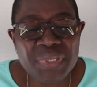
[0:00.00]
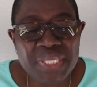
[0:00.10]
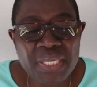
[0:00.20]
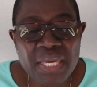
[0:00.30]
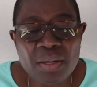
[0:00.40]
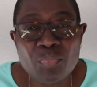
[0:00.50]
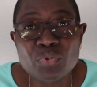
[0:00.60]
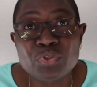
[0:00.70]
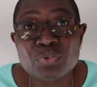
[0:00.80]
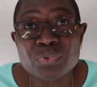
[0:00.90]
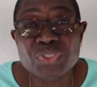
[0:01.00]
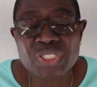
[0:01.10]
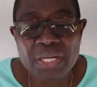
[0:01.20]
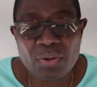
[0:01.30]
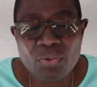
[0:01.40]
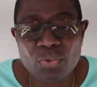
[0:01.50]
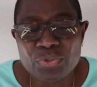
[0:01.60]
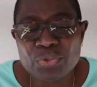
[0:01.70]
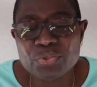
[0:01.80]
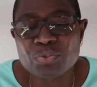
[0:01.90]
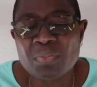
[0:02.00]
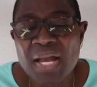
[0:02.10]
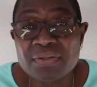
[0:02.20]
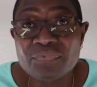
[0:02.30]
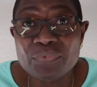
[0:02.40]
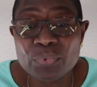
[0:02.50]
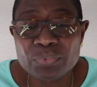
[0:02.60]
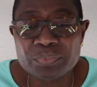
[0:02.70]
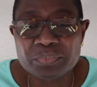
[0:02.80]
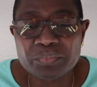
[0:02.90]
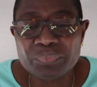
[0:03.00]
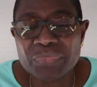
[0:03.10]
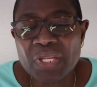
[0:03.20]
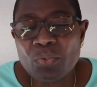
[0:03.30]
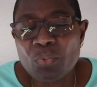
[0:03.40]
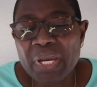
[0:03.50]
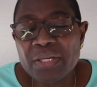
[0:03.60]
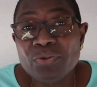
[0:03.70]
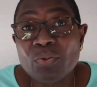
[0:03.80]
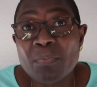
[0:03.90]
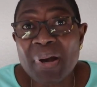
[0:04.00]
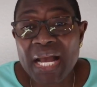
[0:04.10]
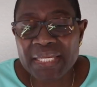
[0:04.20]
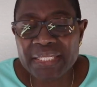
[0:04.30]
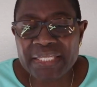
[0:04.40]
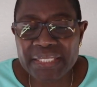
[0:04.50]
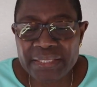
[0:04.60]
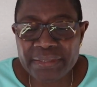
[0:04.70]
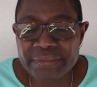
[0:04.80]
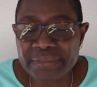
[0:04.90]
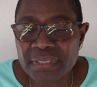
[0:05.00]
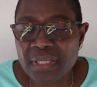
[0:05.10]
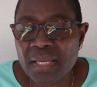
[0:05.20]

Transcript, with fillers: Being able to check on your smartphone where your bag is,